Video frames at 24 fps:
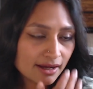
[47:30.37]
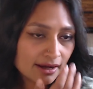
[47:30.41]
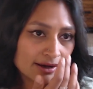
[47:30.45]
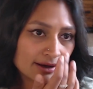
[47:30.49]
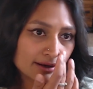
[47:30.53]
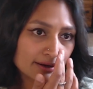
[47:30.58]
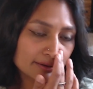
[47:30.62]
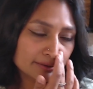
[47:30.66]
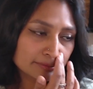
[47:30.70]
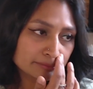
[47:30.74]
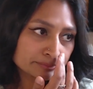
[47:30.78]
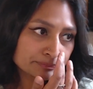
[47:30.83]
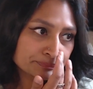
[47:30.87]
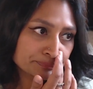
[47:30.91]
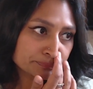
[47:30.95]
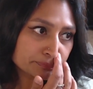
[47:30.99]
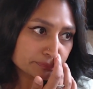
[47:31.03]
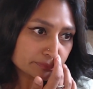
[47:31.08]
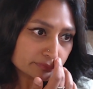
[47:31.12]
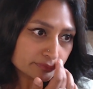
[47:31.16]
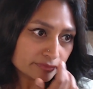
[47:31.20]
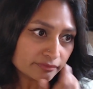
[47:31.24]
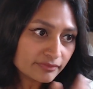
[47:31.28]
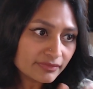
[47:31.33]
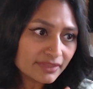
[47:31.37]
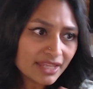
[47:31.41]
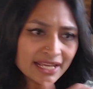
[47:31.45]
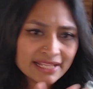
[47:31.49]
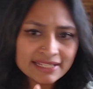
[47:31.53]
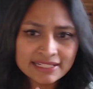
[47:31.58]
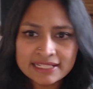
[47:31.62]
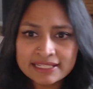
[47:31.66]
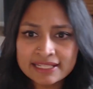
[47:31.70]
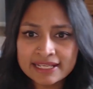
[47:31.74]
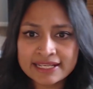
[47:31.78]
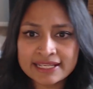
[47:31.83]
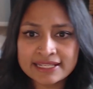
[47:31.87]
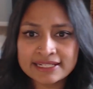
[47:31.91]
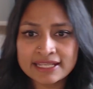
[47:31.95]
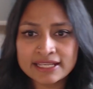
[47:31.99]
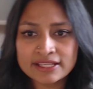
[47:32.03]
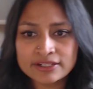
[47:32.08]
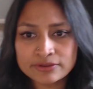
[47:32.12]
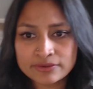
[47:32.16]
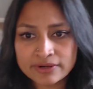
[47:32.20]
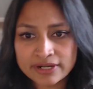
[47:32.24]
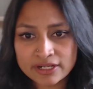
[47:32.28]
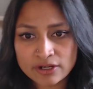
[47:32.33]
Um, and then they can
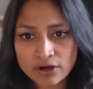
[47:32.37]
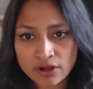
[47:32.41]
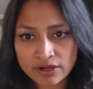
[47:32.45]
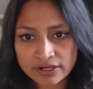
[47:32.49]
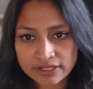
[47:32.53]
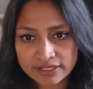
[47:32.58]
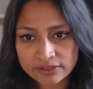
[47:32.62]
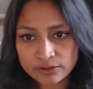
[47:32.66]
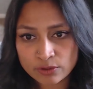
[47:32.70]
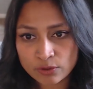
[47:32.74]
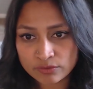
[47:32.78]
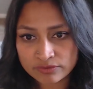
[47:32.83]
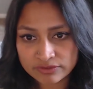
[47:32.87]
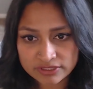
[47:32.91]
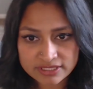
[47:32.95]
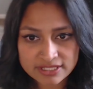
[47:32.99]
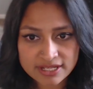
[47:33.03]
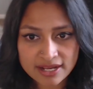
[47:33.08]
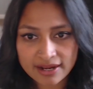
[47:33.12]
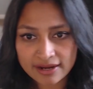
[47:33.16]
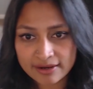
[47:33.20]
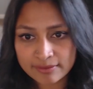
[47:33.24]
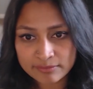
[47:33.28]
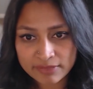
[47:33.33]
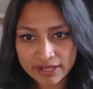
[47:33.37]
iterate on it over time,